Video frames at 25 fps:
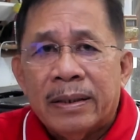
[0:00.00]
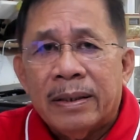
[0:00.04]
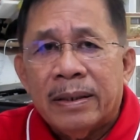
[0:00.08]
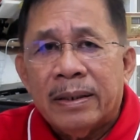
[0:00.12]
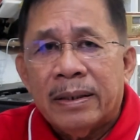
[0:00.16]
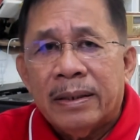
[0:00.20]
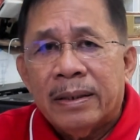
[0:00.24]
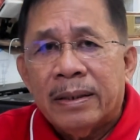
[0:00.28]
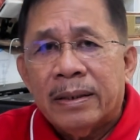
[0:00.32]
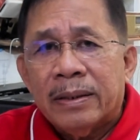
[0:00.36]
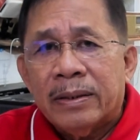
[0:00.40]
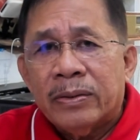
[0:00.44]

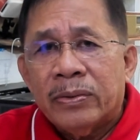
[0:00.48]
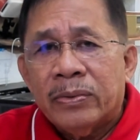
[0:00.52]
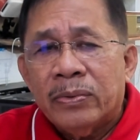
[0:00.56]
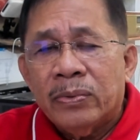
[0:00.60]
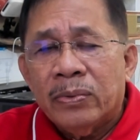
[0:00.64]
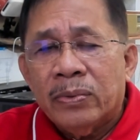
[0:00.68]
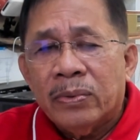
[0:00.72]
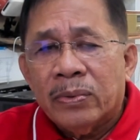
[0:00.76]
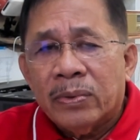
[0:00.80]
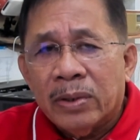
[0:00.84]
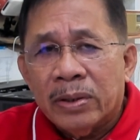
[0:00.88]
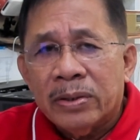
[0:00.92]
that
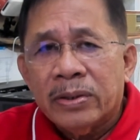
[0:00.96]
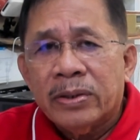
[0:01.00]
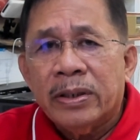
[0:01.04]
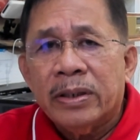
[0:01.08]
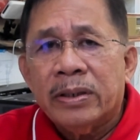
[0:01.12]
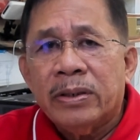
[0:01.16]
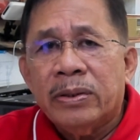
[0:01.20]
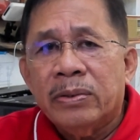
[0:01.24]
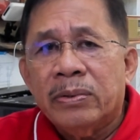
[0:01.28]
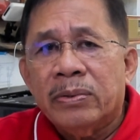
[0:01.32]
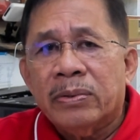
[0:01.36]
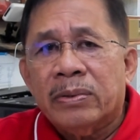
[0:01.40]
to
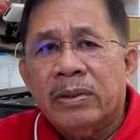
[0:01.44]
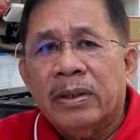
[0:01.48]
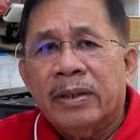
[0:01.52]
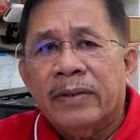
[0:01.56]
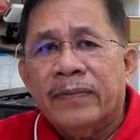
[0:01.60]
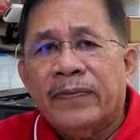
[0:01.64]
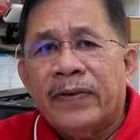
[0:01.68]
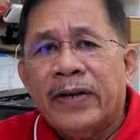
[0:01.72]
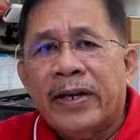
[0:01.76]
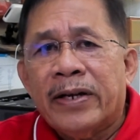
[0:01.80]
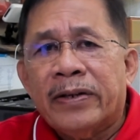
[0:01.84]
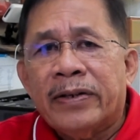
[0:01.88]
constitute
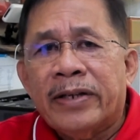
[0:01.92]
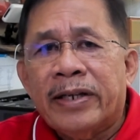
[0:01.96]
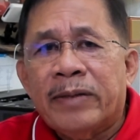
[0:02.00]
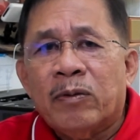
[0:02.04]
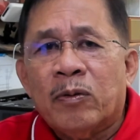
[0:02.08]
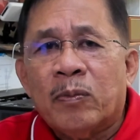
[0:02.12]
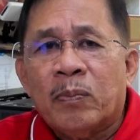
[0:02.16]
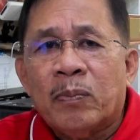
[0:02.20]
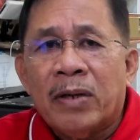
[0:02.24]
unfair labor